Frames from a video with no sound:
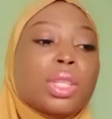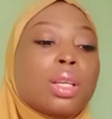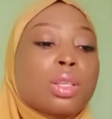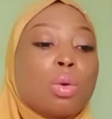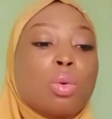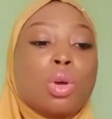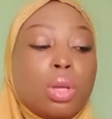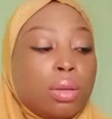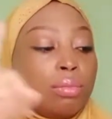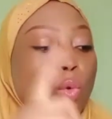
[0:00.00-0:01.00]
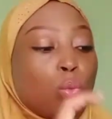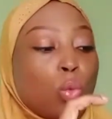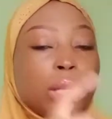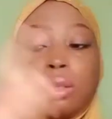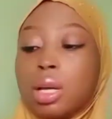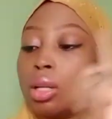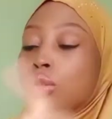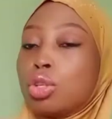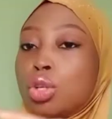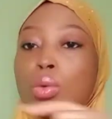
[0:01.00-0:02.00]
So, 1,
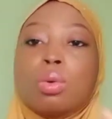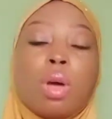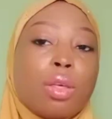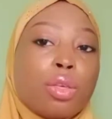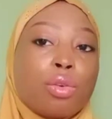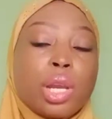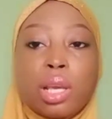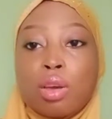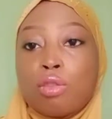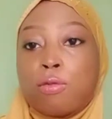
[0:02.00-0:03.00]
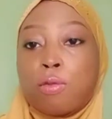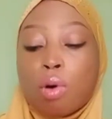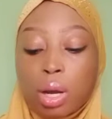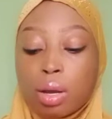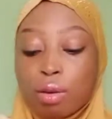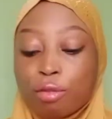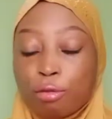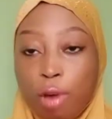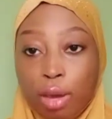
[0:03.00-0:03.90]
2, 3, 4, 5.